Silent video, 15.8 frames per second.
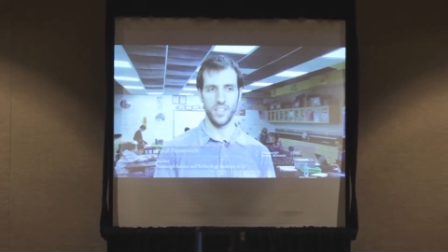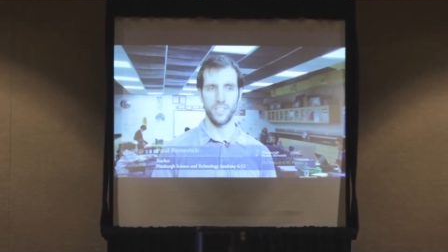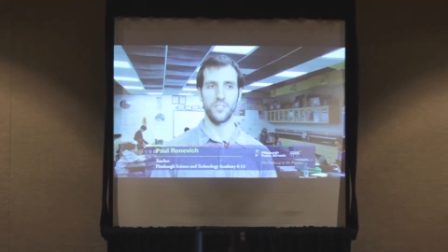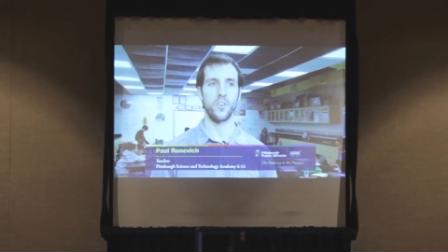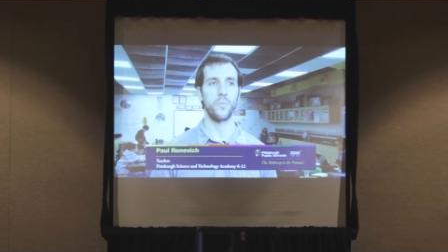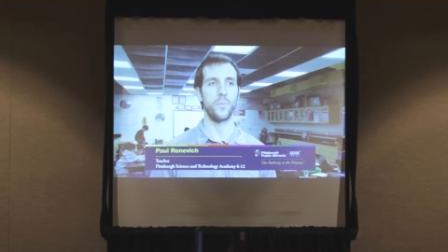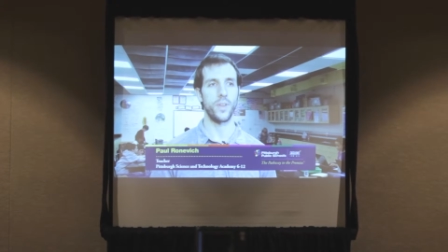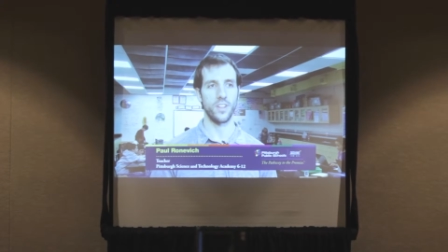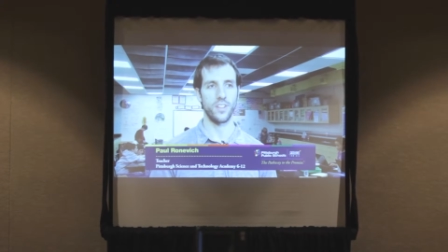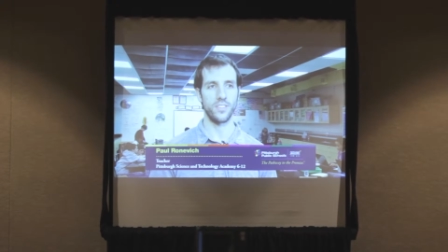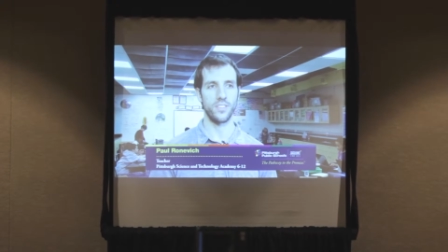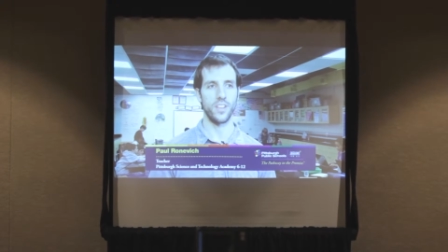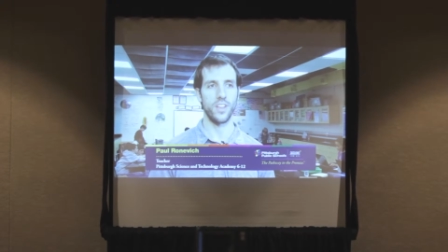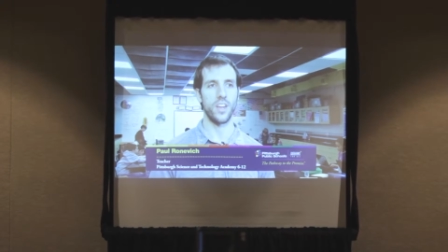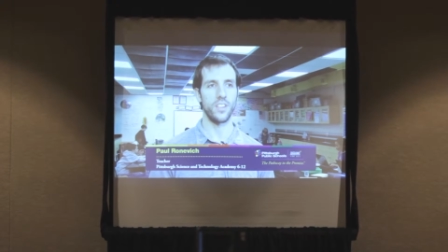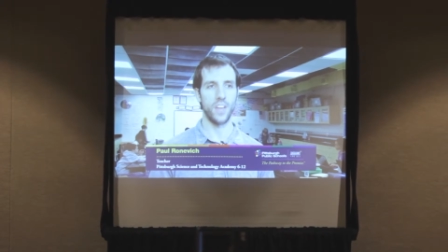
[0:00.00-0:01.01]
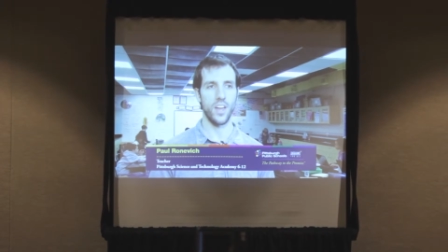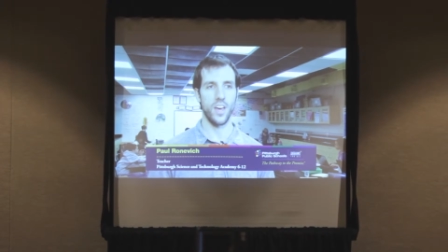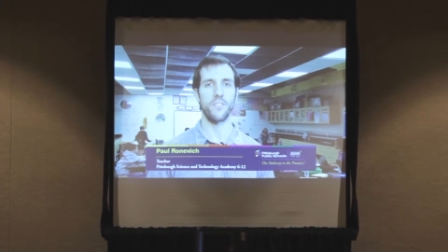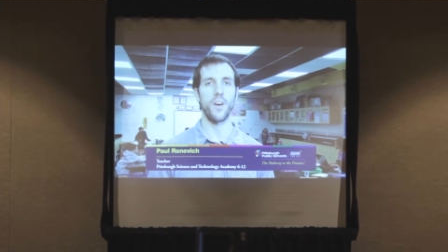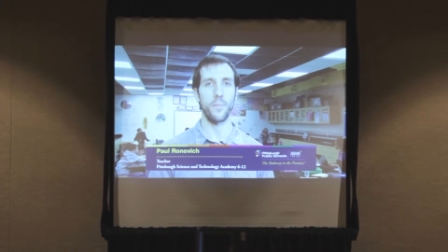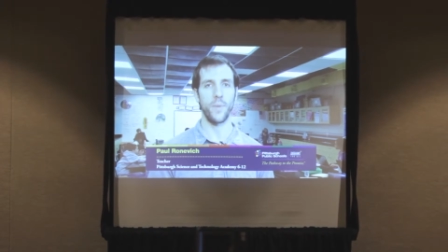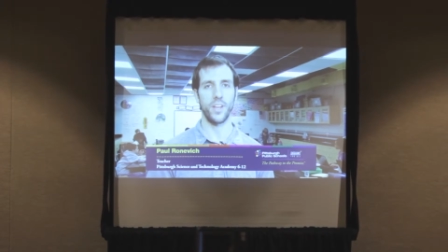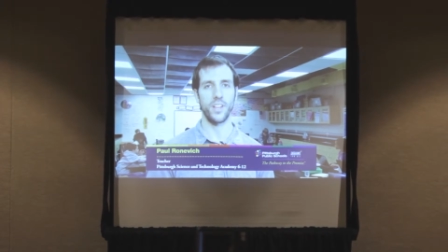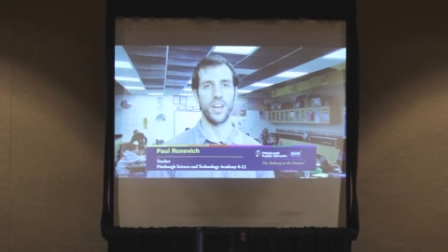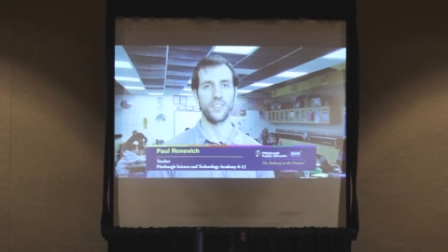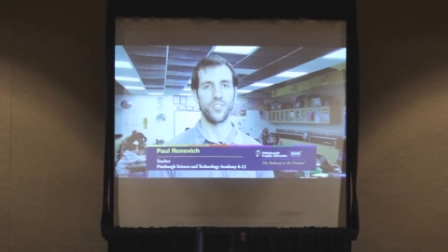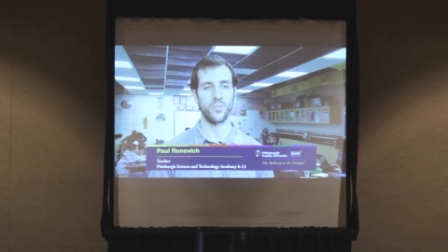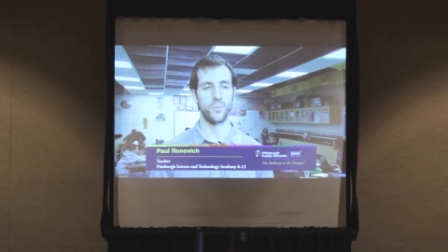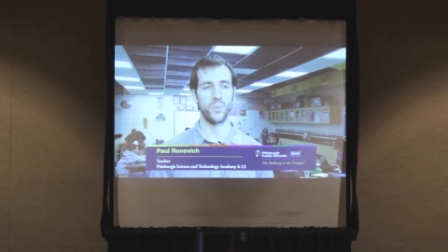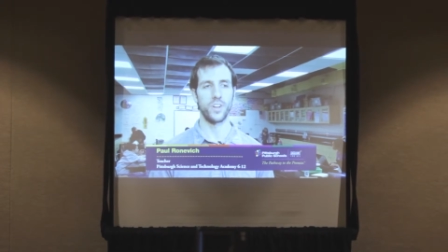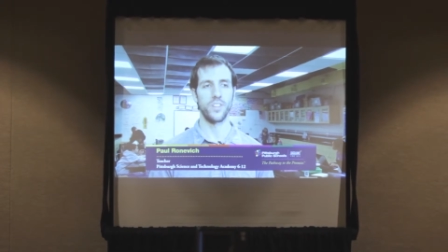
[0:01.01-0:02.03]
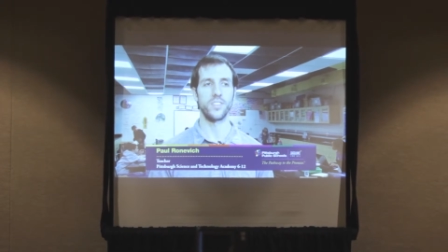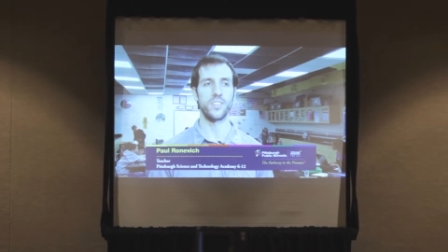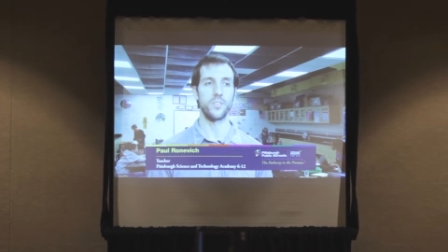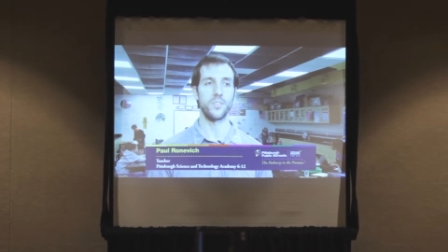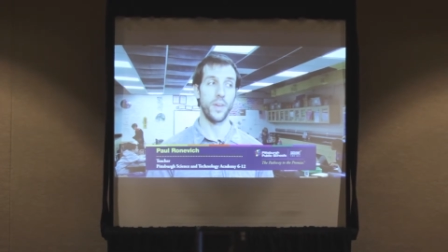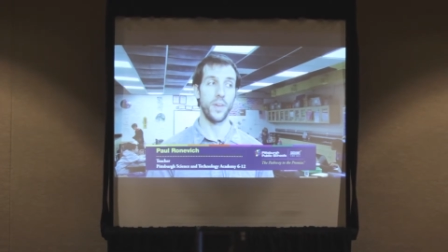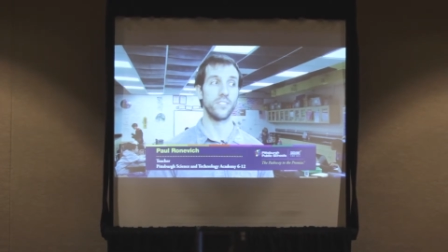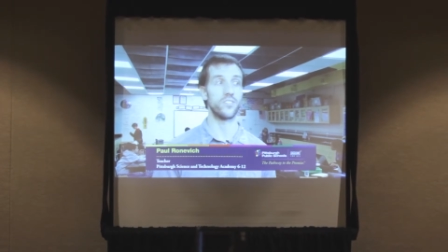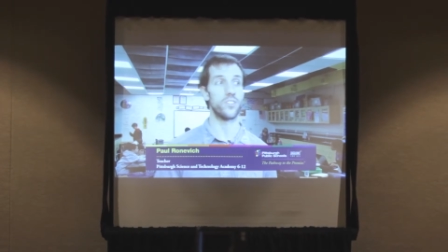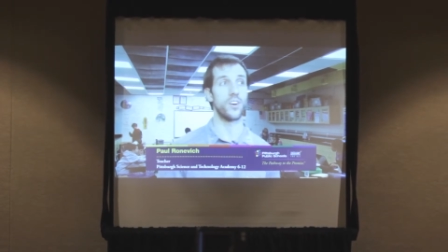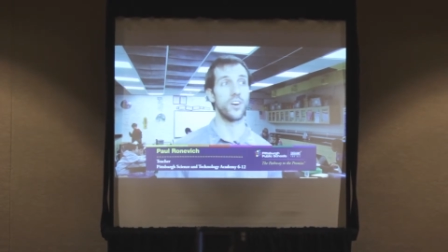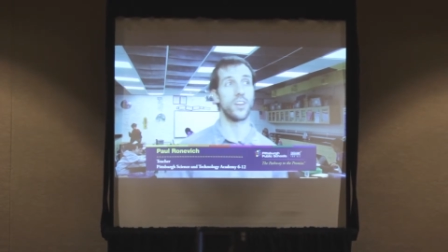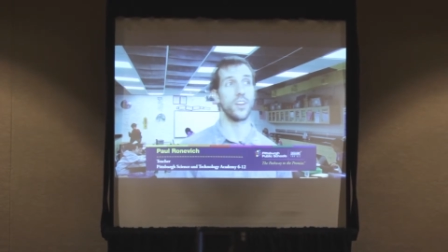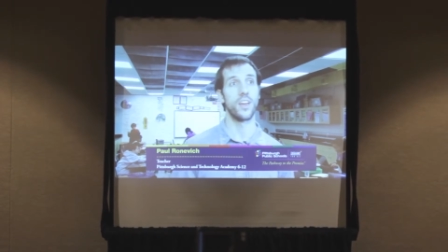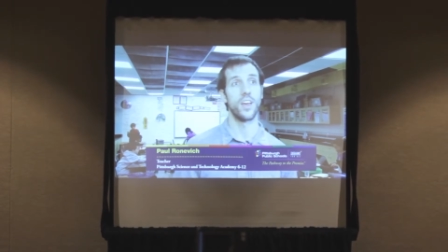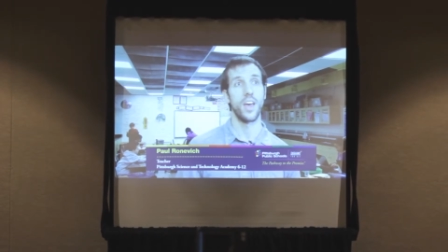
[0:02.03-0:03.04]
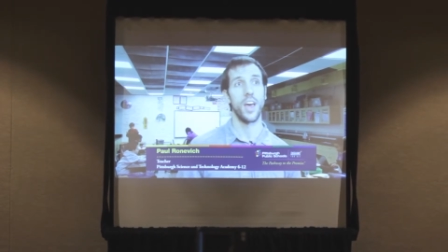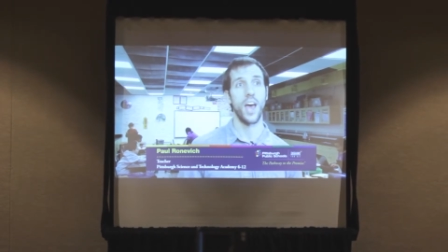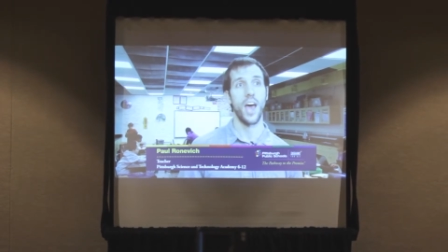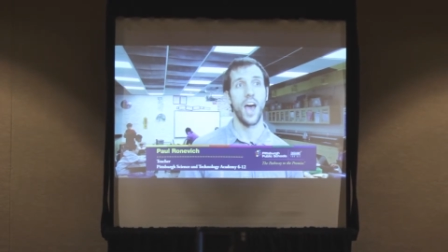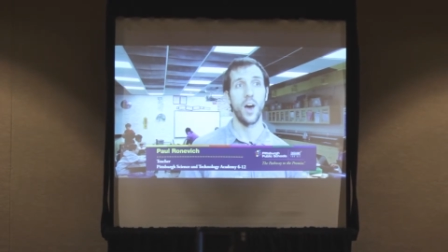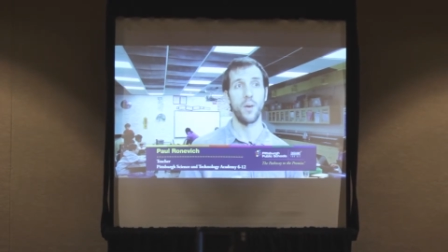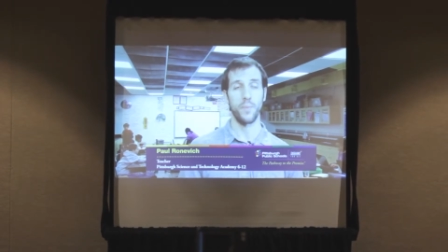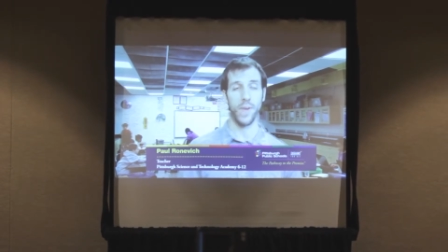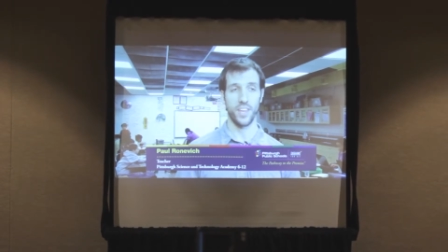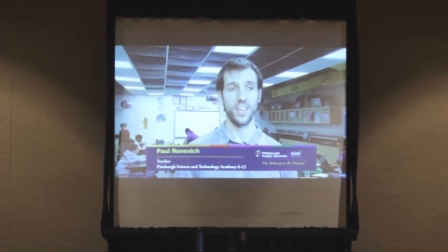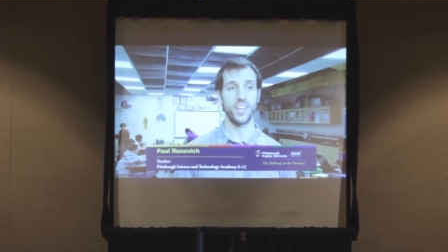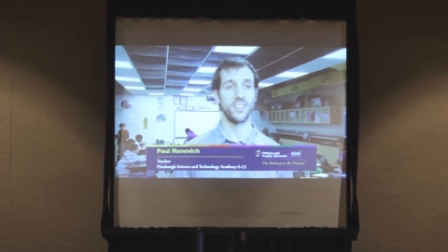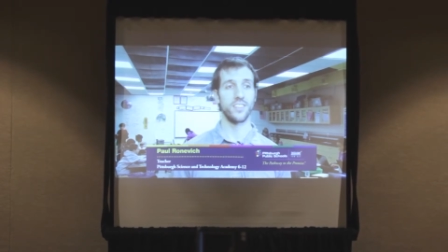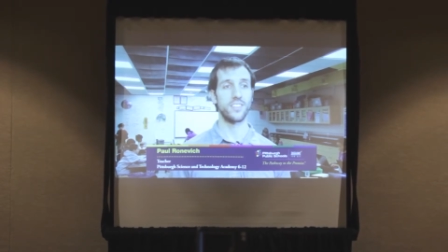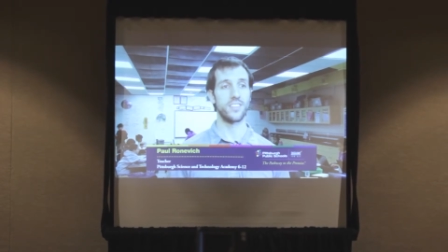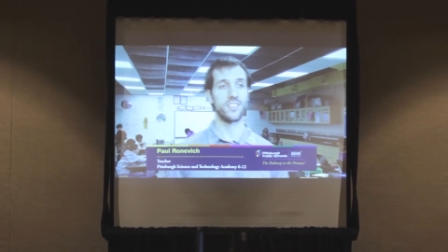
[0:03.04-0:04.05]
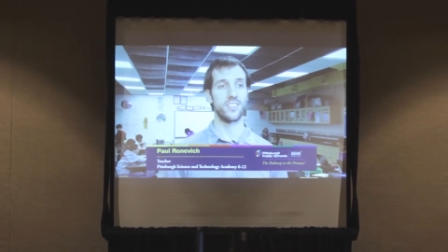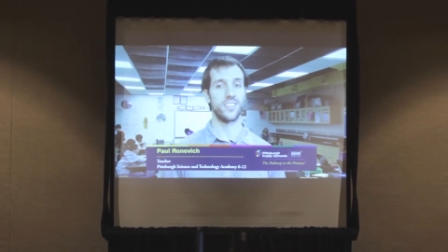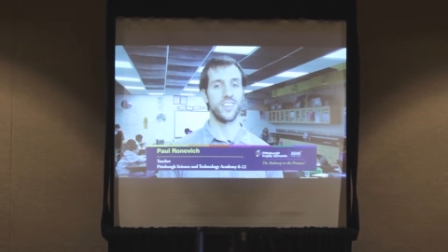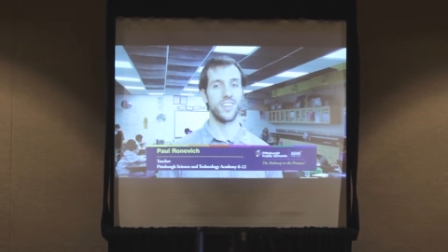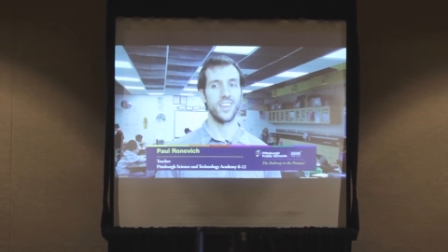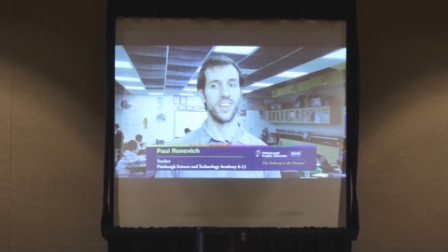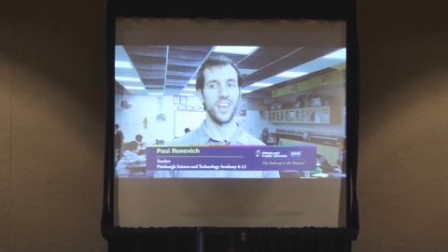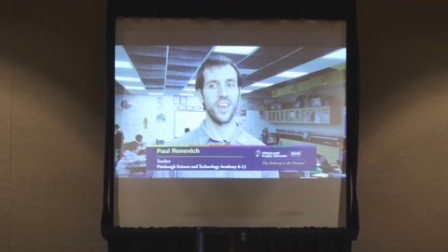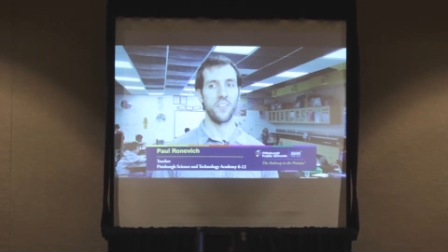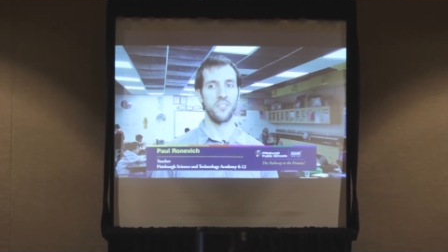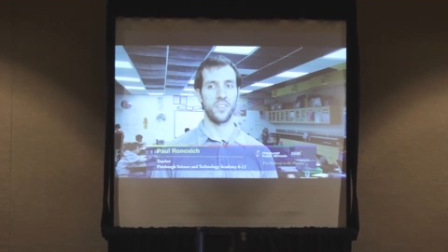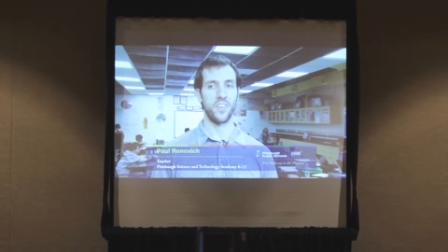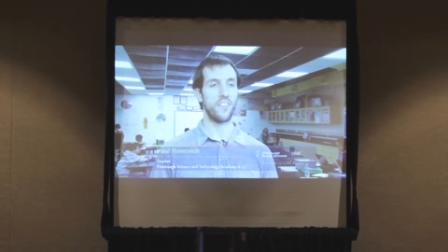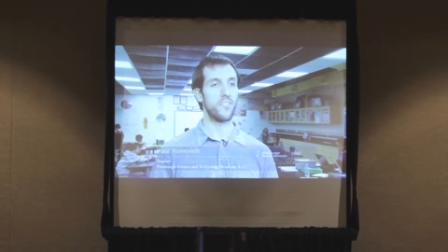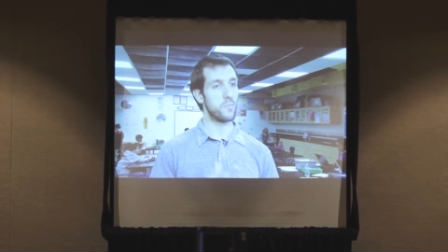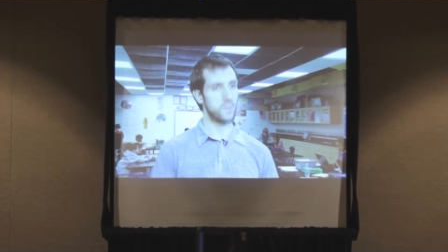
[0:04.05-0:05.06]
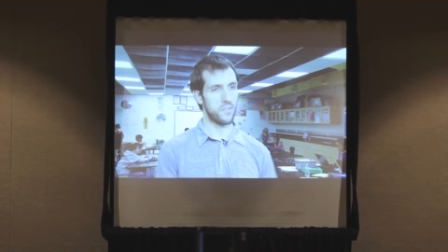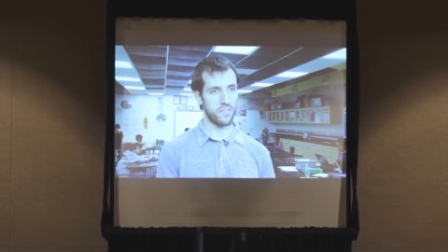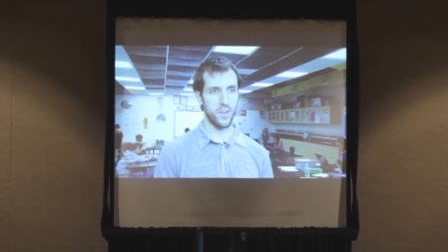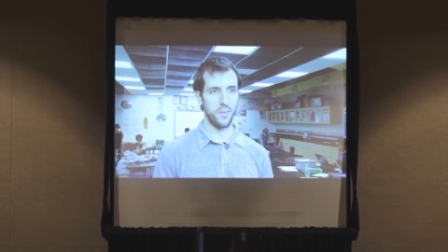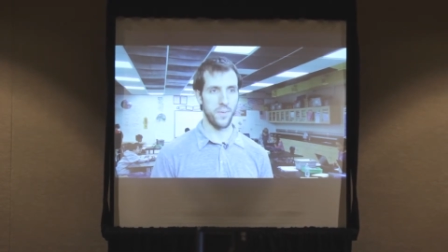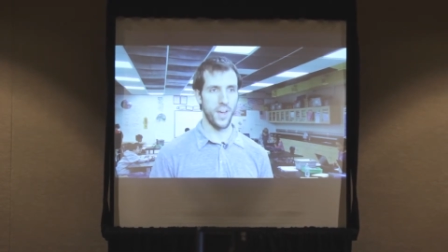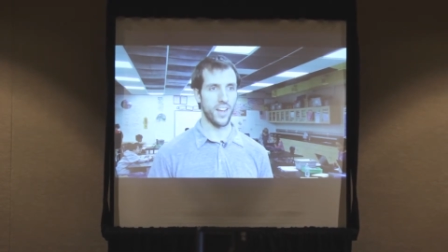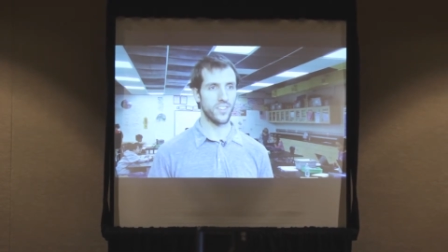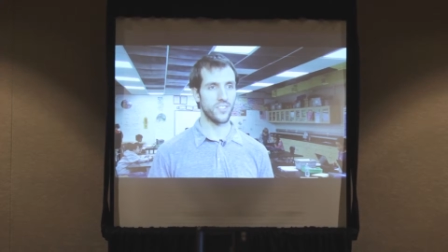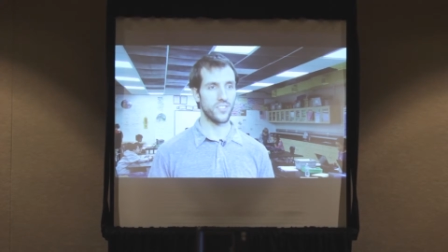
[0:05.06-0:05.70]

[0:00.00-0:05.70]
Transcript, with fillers: kids for opinions a lot. A lot of how my classroom runs is based on how my kids have given me feedback.